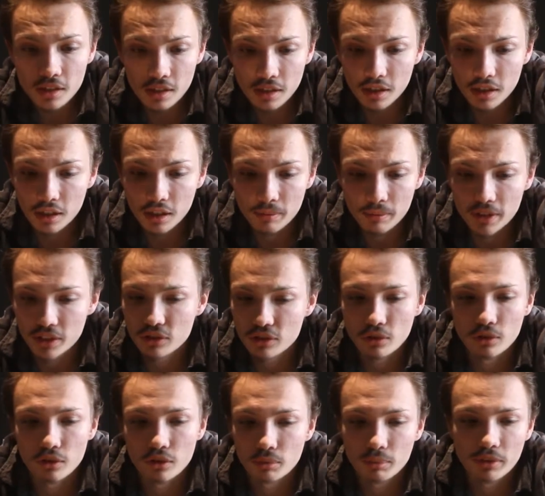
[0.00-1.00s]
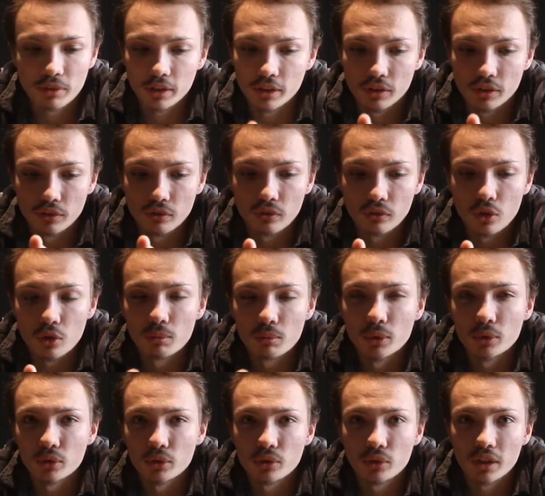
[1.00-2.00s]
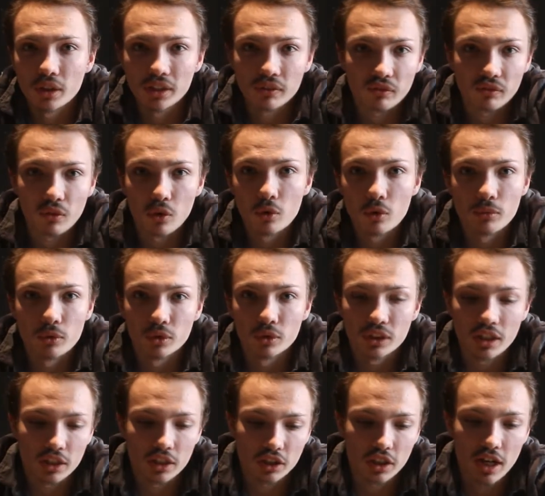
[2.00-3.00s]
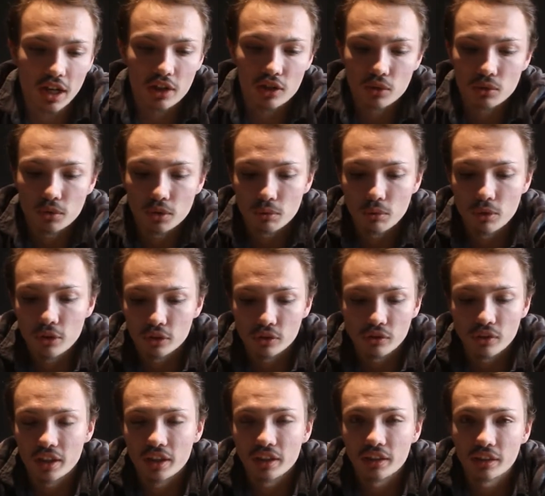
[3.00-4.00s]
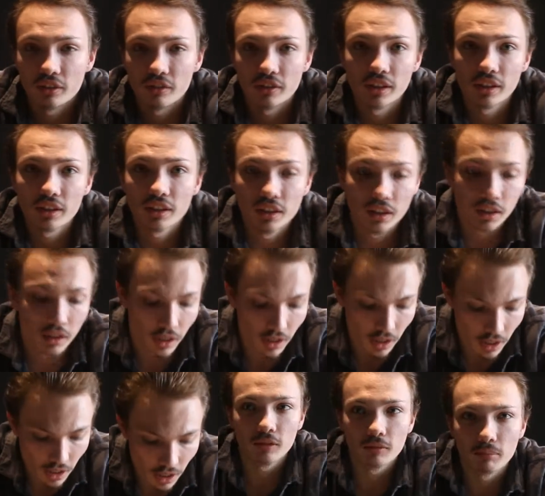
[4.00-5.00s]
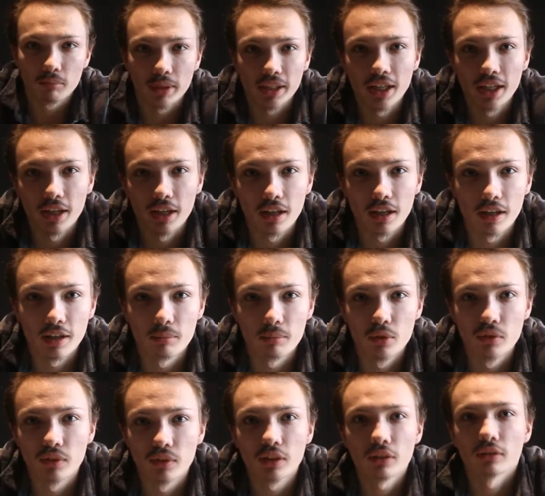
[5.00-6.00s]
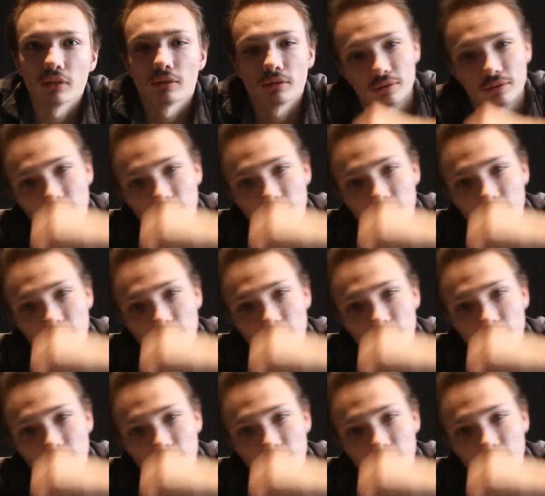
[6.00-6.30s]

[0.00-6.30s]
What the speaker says: And it suits pretty good formal, sort of like formal / casual. It works for anything really. But yeah, moving on.